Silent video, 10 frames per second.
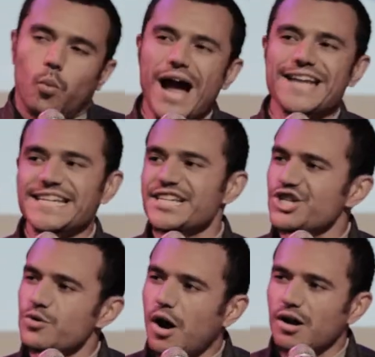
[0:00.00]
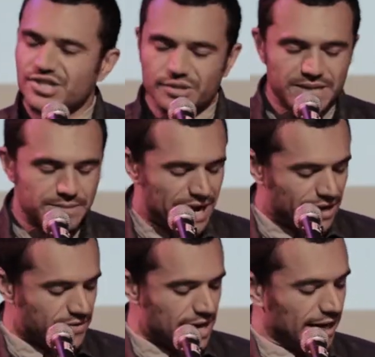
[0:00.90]
Why didn't you answer me
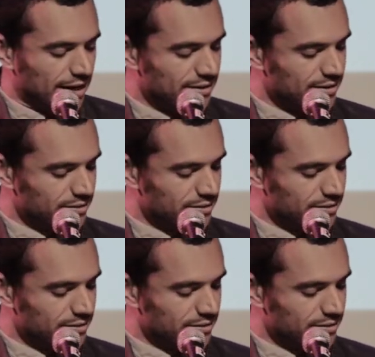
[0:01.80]
back there?